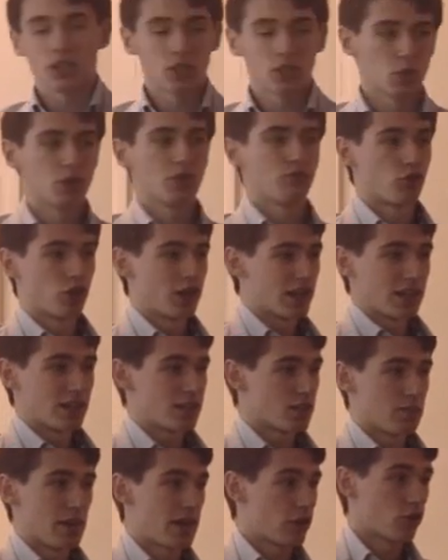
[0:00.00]
So it really
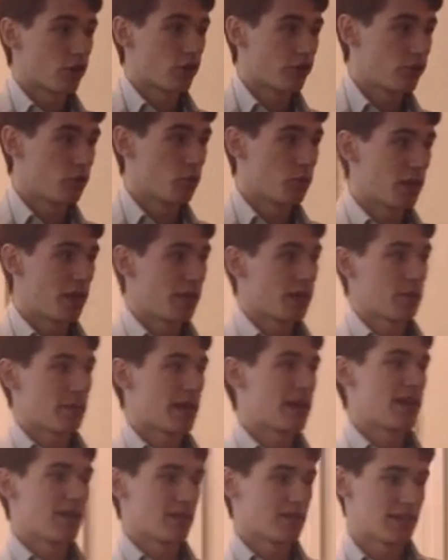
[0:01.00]
doesn't matter if you're buying
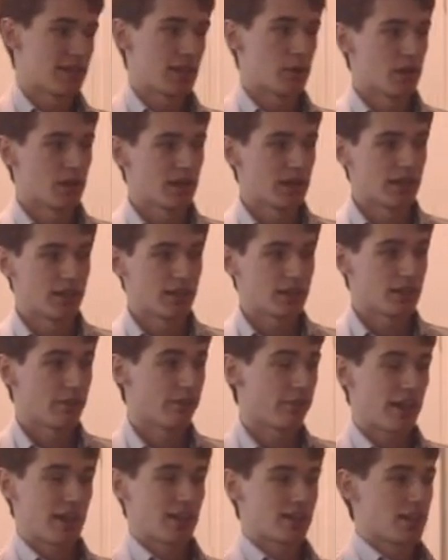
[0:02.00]
penalised network links.
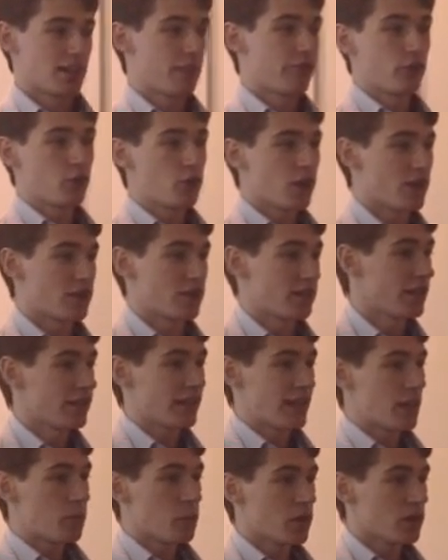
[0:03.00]
In fact, if you guys
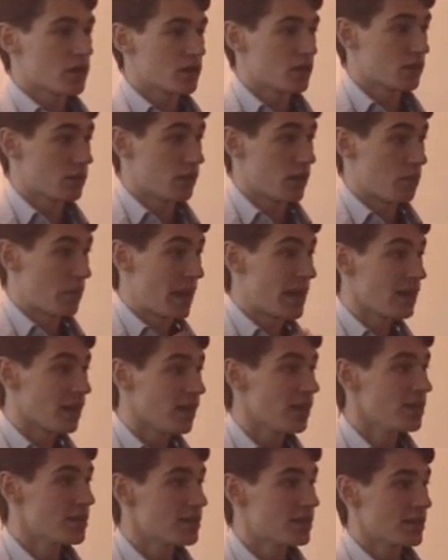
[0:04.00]
think the networks are
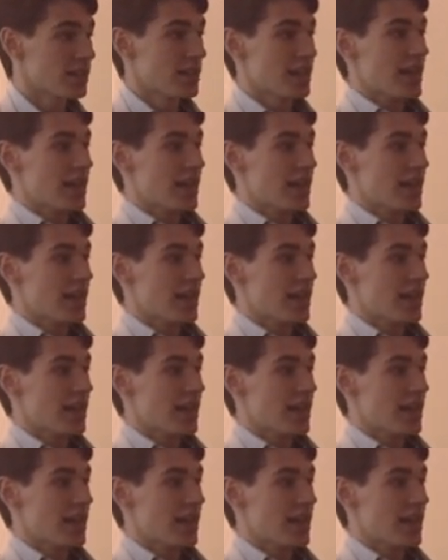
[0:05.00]
penalised,